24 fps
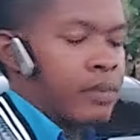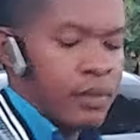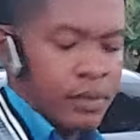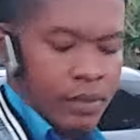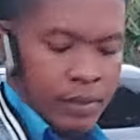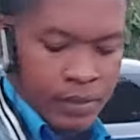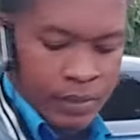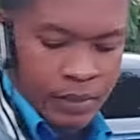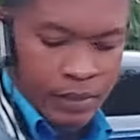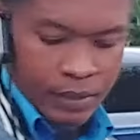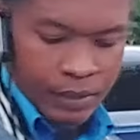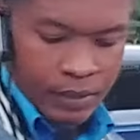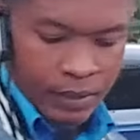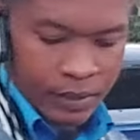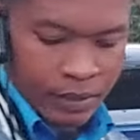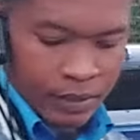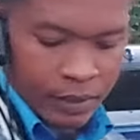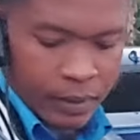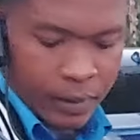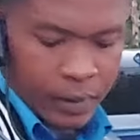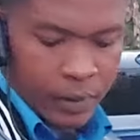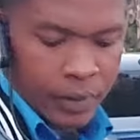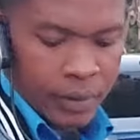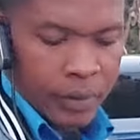
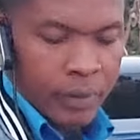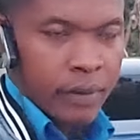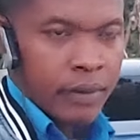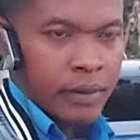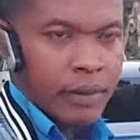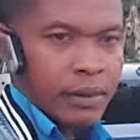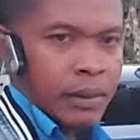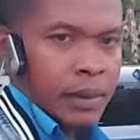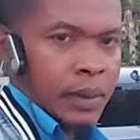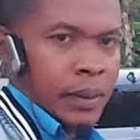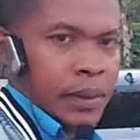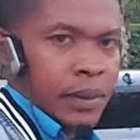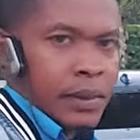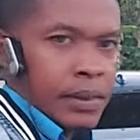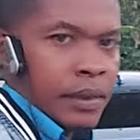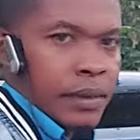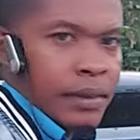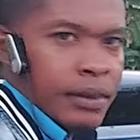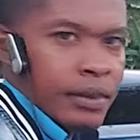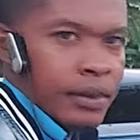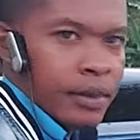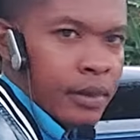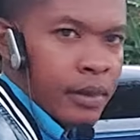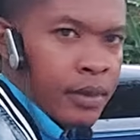
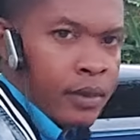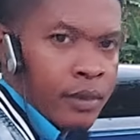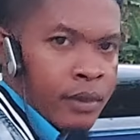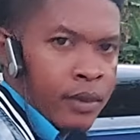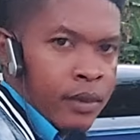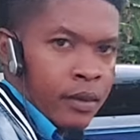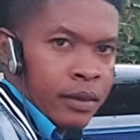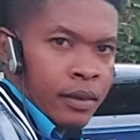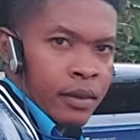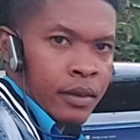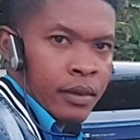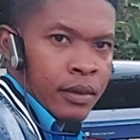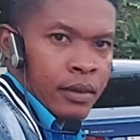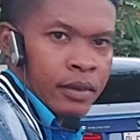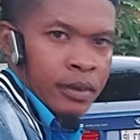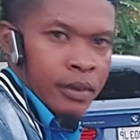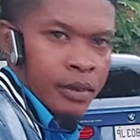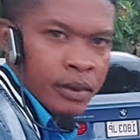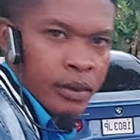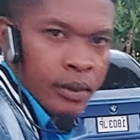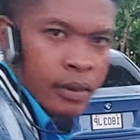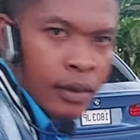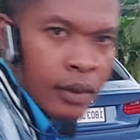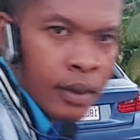Nobody speaks.